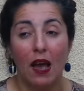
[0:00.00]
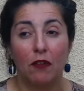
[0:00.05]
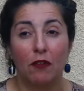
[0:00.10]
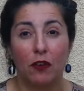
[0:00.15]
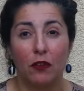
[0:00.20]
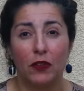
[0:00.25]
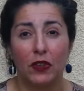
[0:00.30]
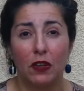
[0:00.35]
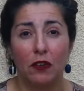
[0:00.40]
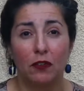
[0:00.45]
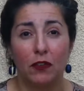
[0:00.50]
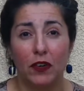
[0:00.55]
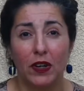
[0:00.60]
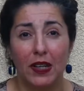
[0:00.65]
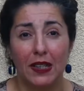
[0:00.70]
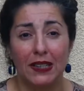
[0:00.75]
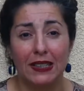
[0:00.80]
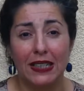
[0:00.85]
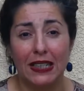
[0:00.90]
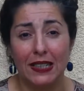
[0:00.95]
from
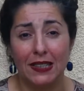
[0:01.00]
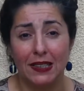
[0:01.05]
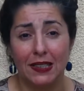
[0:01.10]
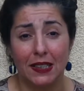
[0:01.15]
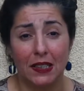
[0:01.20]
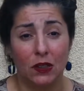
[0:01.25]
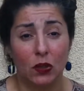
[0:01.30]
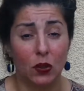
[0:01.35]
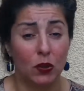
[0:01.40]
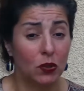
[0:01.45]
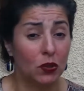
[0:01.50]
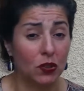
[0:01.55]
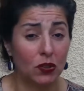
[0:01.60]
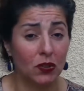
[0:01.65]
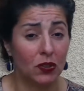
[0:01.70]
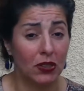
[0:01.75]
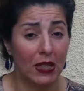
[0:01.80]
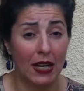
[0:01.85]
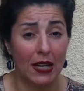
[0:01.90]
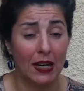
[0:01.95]
different
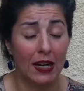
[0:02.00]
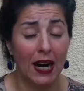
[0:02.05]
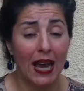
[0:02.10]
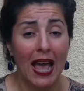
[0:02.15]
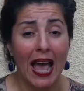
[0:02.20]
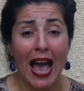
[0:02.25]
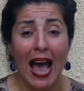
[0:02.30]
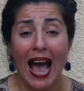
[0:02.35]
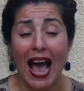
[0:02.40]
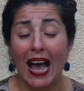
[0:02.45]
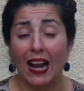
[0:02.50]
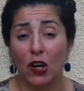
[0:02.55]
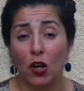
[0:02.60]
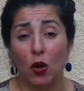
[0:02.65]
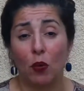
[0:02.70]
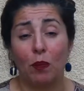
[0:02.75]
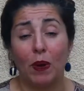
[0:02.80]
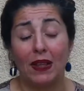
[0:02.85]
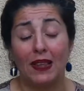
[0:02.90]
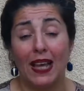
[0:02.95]
institutions here, and
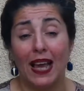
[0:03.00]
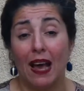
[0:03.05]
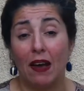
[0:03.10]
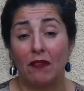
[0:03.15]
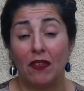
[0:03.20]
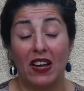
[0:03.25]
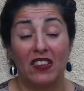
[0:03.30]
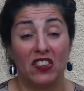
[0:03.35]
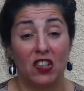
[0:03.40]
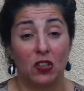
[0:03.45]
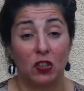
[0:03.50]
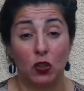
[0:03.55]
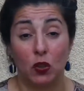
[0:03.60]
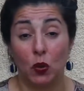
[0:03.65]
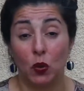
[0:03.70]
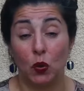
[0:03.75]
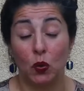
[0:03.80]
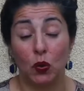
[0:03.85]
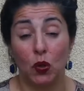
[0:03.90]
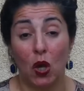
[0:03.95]
nobody have
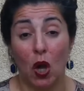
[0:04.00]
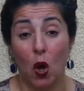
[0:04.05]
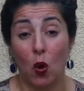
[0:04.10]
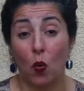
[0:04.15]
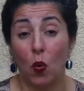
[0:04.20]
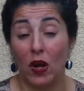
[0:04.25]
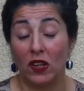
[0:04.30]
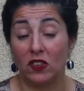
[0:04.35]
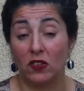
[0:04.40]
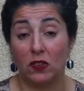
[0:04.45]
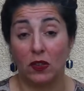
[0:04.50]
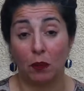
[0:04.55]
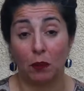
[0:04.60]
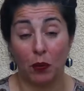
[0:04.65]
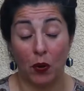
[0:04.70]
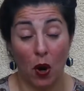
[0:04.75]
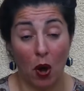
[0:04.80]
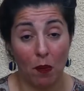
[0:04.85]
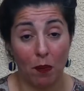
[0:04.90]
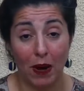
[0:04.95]
understood what's the
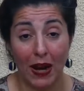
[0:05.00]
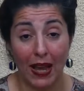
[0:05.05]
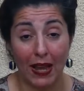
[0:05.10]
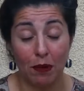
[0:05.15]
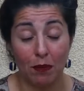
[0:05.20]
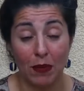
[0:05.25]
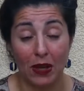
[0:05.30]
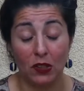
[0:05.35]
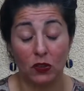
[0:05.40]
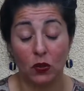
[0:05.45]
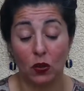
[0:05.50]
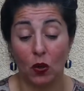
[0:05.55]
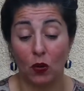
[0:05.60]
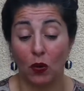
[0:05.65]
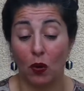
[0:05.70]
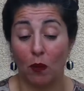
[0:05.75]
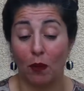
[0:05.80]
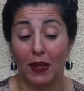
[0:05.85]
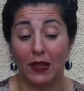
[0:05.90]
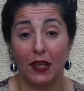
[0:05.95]
problem, so
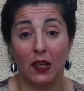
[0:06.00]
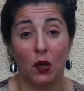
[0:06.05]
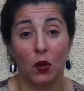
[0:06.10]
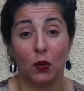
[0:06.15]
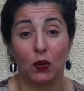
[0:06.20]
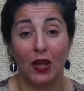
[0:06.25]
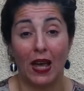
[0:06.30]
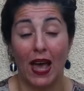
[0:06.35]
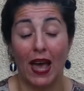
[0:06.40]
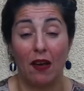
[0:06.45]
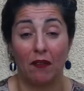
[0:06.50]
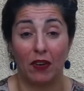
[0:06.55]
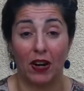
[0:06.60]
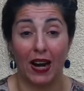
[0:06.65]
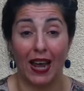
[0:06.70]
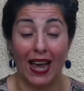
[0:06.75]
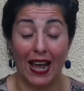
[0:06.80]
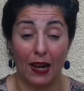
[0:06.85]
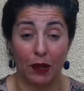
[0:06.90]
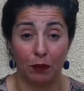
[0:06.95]
nobody could ever
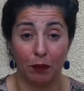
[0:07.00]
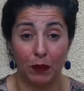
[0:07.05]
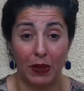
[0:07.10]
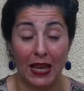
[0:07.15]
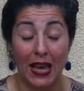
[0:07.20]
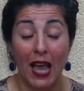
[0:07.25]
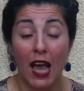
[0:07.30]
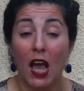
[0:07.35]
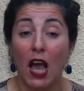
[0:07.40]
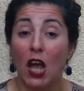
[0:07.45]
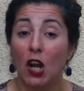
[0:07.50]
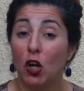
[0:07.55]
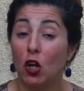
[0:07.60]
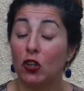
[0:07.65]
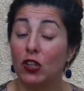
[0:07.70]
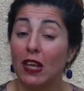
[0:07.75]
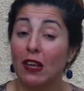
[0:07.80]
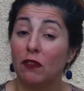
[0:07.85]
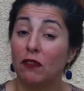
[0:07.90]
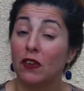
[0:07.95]
help me.
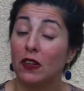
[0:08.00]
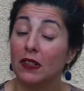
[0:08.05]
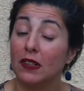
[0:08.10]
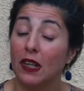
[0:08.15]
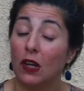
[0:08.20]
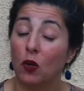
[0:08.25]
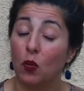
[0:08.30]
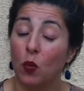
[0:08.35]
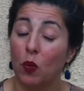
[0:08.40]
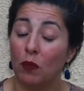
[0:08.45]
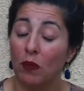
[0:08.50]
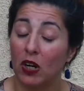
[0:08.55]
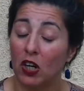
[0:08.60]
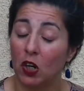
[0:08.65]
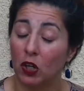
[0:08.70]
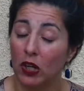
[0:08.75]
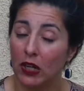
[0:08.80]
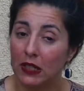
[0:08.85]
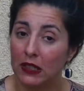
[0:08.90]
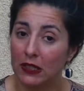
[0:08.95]
Not even the woman
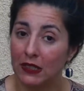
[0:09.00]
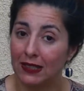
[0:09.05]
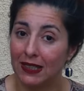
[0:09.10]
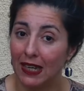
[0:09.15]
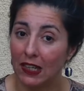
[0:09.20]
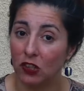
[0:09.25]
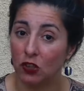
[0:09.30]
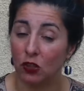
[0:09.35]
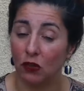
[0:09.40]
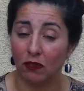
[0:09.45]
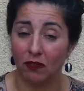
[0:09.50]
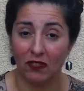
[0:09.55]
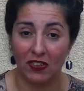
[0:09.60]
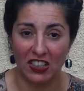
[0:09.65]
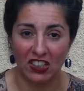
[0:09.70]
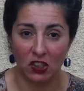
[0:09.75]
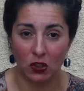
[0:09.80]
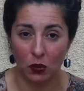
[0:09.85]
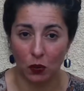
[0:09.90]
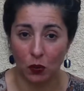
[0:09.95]
organization,
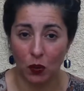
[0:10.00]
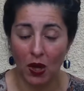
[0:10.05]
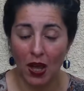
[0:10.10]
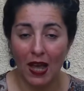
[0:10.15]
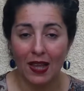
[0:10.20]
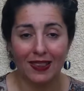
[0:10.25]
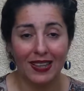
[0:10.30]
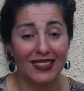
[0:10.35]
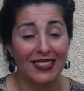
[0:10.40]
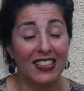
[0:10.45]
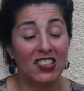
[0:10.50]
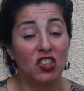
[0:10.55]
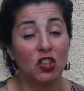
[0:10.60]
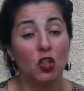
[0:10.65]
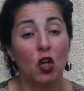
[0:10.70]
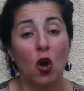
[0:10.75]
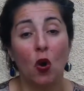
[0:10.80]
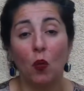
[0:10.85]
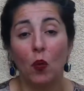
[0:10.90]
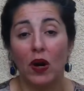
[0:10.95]
Wizo, that is
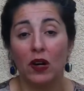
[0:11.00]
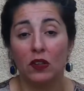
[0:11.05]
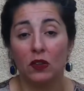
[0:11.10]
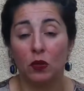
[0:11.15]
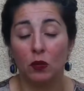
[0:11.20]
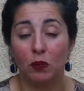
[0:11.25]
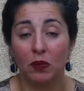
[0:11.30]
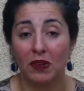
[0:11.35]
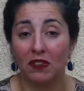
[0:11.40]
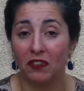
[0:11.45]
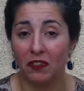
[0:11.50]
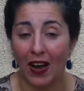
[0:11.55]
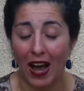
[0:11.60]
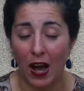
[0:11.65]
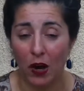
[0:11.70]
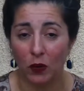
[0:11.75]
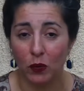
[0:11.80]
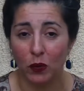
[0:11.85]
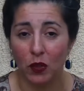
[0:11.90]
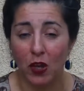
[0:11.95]
nowhere to be
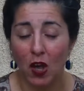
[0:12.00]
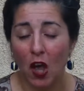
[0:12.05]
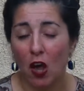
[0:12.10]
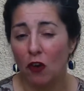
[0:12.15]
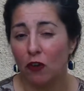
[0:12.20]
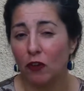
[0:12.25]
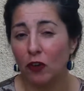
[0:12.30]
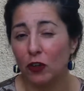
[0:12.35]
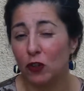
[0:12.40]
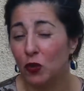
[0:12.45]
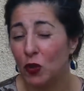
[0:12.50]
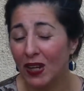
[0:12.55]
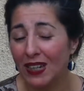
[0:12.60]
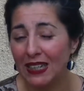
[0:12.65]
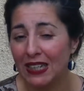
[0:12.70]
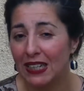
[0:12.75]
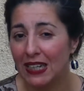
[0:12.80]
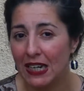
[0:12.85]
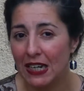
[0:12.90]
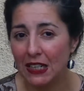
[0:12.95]
found. For
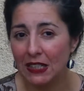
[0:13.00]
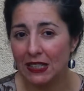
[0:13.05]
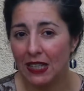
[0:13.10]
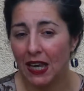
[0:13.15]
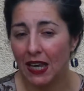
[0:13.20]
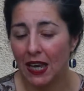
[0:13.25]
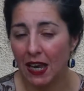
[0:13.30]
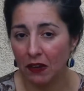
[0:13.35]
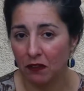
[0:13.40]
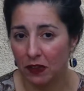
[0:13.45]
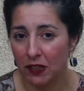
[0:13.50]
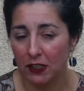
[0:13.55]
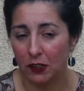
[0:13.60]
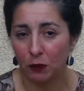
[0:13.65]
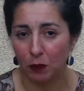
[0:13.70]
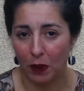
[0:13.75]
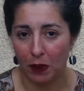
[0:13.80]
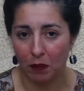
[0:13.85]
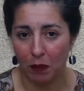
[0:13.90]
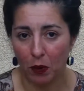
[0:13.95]
20 years, I gave
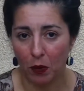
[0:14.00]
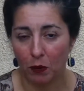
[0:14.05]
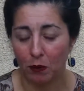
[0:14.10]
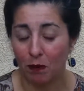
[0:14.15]
these people